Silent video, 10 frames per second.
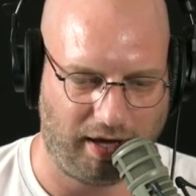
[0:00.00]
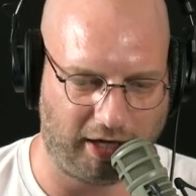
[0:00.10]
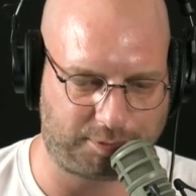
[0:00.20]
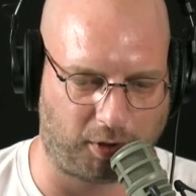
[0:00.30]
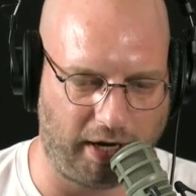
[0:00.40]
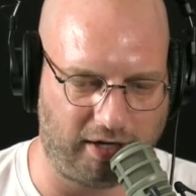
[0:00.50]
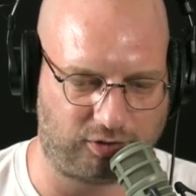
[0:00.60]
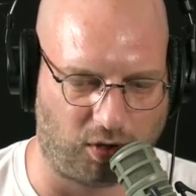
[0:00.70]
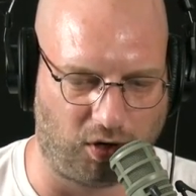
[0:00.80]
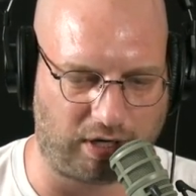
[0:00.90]
expert
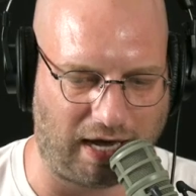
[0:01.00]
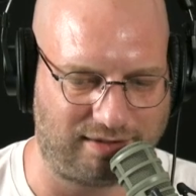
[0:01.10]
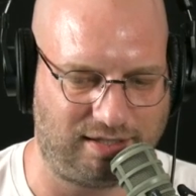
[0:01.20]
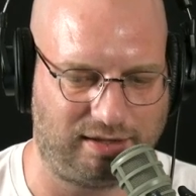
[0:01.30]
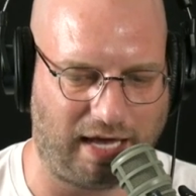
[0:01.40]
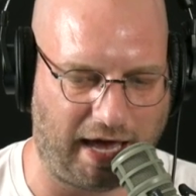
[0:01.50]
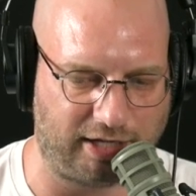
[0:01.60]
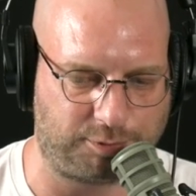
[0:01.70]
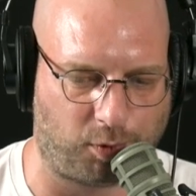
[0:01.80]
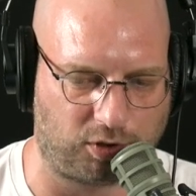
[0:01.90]
editorial content, the
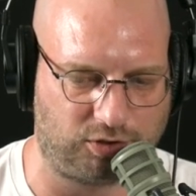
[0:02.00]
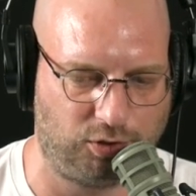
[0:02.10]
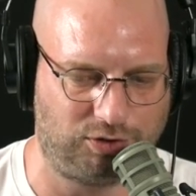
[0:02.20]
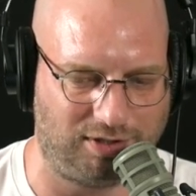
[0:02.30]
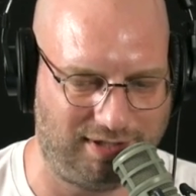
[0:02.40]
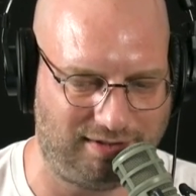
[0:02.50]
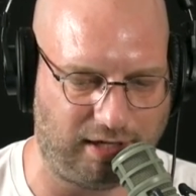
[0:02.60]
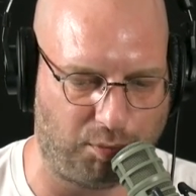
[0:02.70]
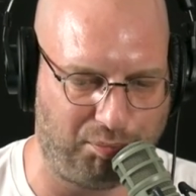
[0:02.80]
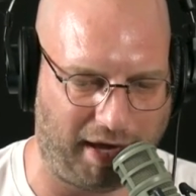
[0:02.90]
hottest sports news, and
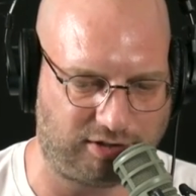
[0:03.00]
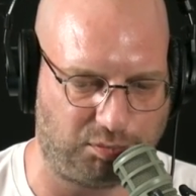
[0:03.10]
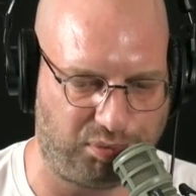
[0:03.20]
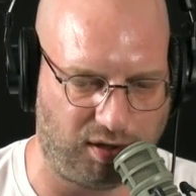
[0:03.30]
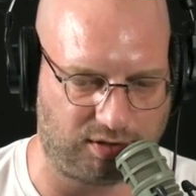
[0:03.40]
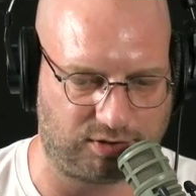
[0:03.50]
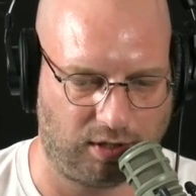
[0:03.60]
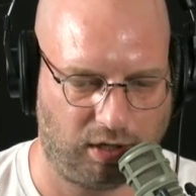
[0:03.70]
detailed matchup picks.